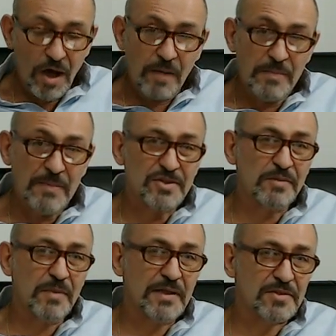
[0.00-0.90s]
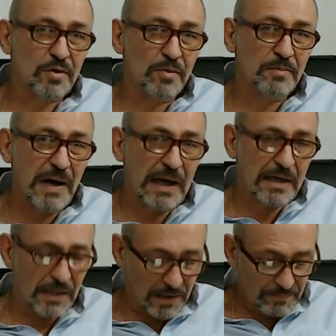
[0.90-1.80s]
Maybe she means
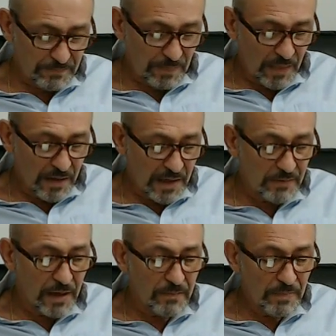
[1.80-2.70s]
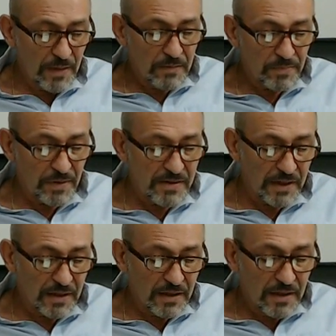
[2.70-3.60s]
kumbhaka. Anyway,
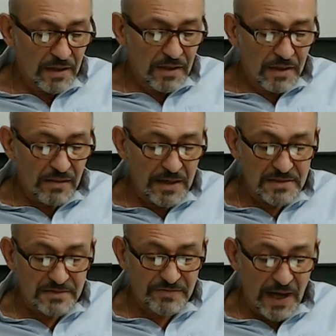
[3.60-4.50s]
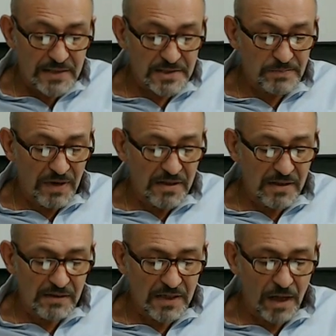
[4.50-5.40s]
breathing. That is fast
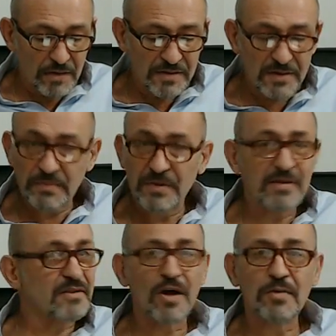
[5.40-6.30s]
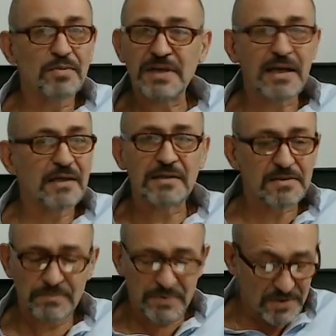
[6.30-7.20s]
breathing, then holding the breath. No, Buteyko
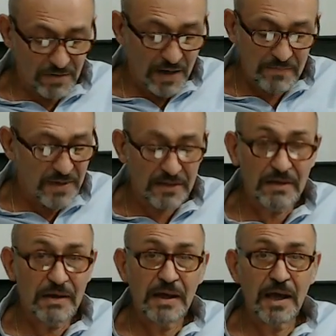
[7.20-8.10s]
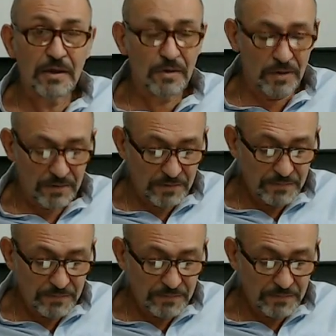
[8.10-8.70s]
doesn't prescribe that at all.